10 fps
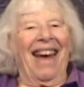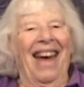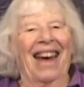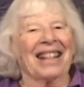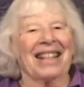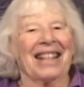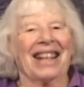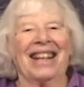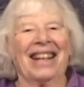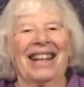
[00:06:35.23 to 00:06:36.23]
And
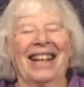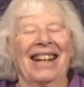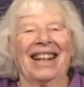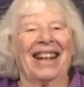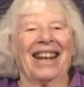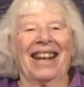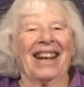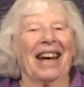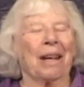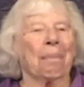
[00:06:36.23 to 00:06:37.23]
he
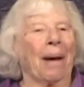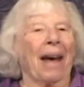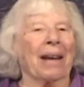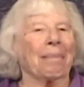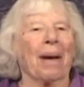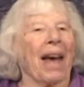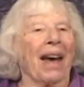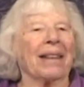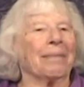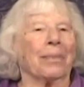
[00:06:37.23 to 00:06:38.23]
He had a bag
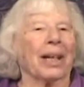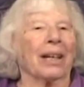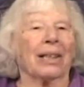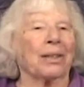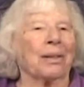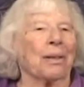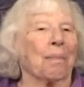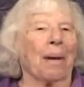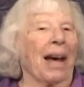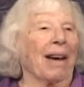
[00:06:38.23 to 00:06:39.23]
man. We all knew who the
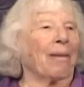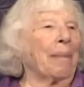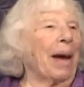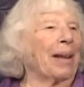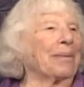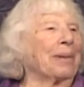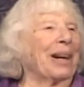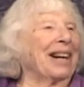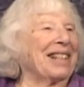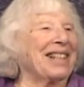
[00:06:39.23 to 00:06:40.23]
bag man
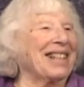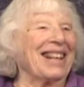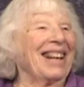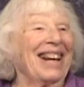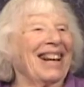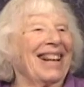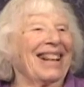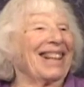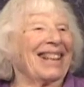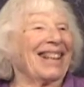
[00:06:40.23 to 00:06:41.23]
was. Now, what was